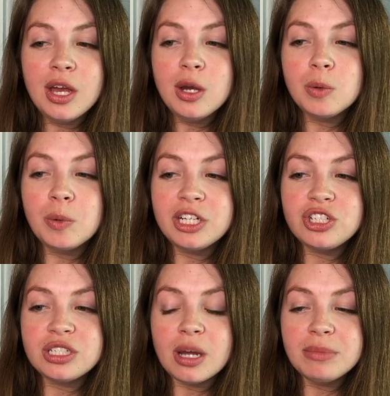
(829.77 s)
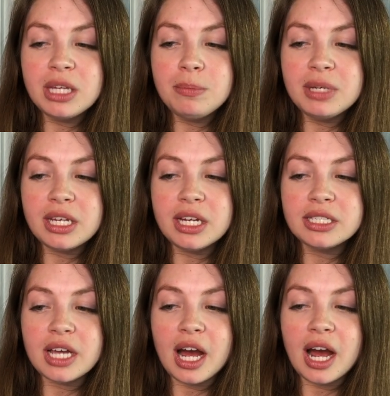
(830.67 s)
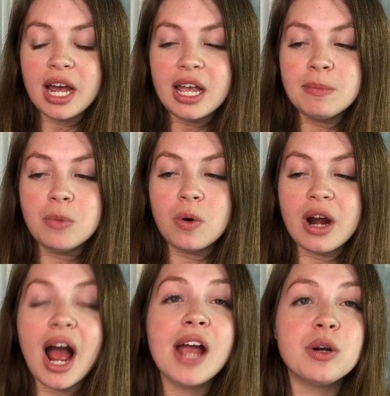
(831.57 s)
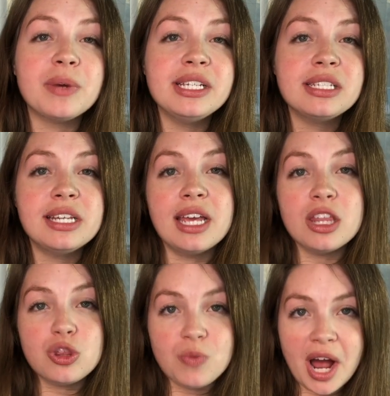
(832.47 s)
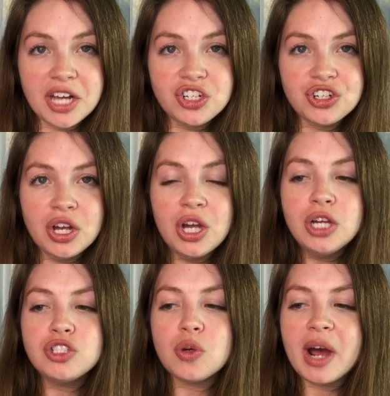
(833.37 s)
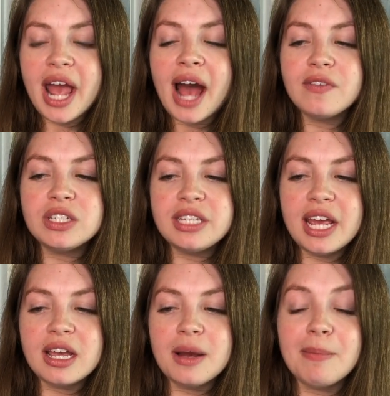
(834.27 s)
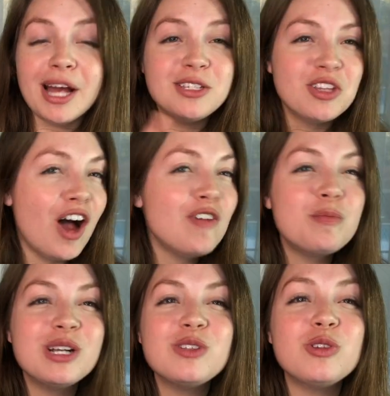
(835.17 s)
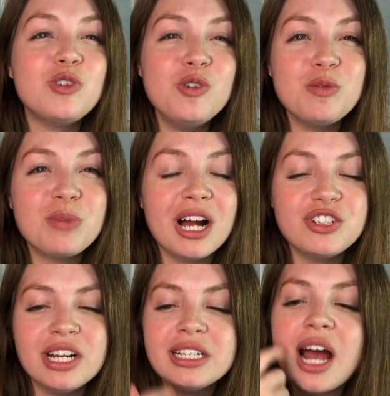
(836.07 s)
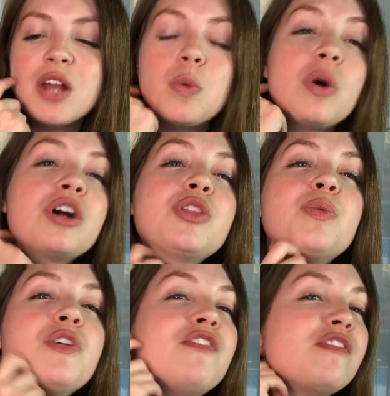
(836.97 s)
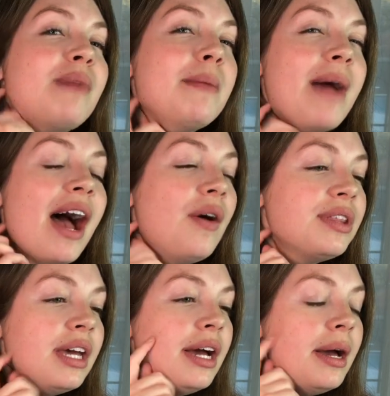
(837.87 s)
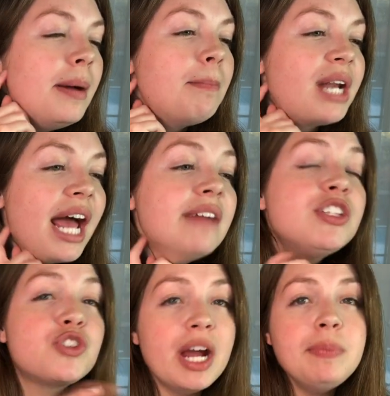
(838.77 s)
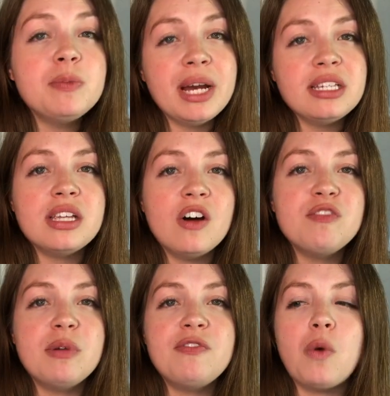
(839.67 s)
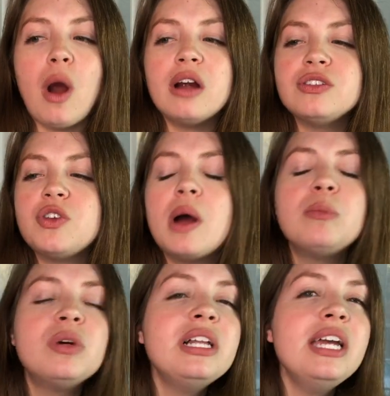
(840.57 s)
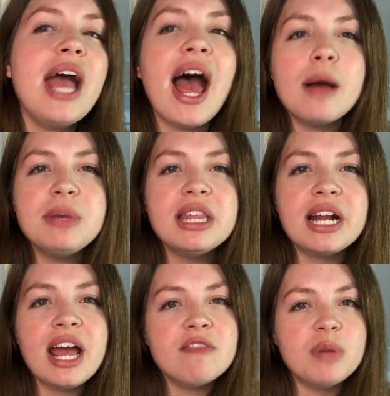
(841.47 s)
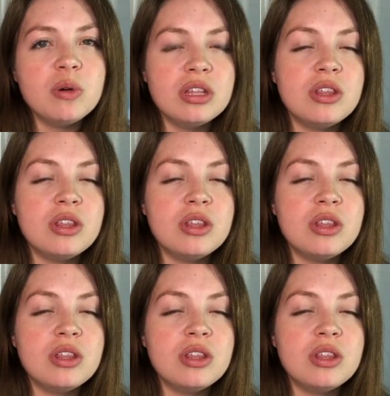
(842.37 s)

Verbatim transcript: which is something because I am more higher risk to get thrush. So I have to take my soft bristle toothbrush and kind of work the roof of my mouth but I have scraped myself before. So I'm really happy that I have both of